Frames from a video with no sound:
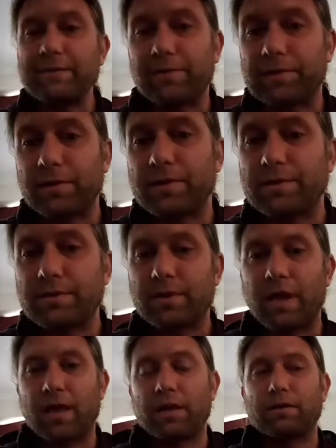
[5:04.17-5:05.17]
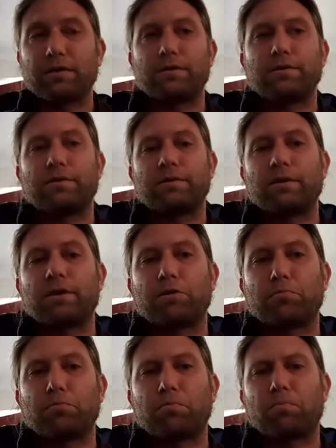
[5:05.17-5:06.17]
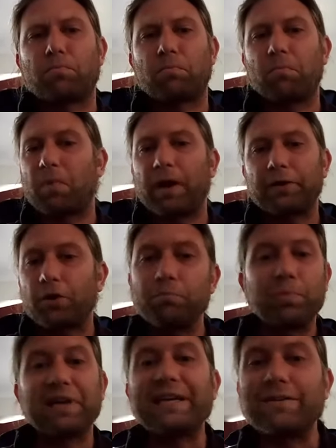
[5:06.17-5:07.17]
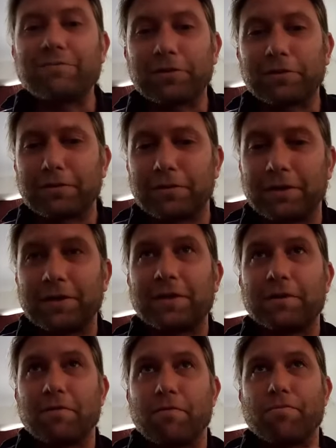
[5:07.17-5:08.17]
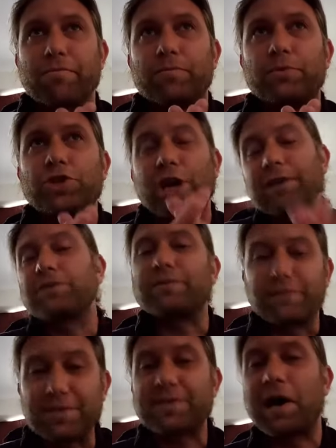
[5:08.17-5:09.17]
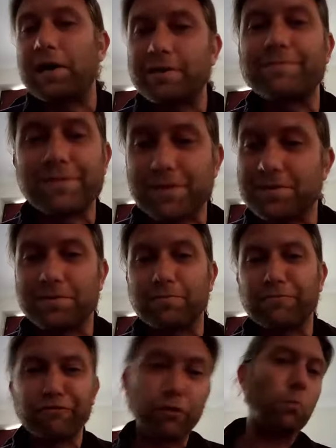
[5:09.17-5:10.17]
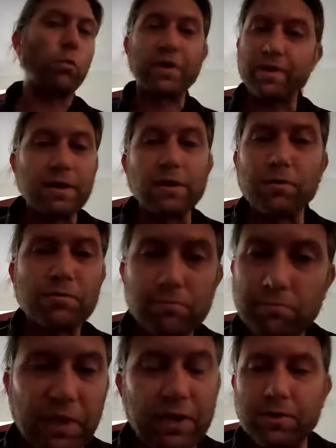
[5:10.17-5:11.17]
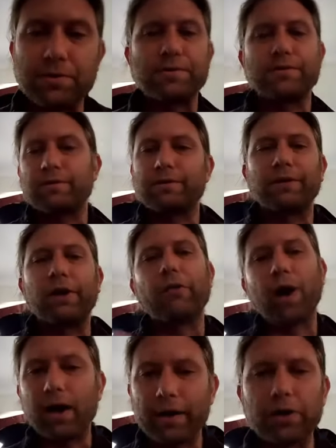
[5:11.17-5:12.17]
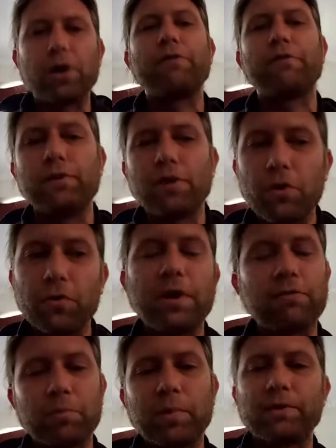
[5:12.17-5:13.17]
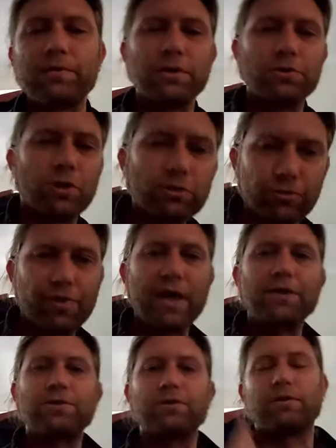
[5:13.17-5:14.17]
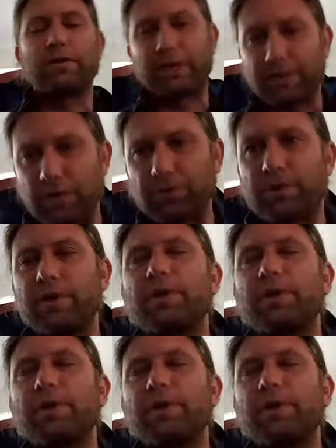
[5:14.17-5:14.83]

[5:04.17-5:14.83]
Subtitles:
in this, and I don't believe in changing this kind of system from within, because, you know, I know enough about the indoctrination, etc.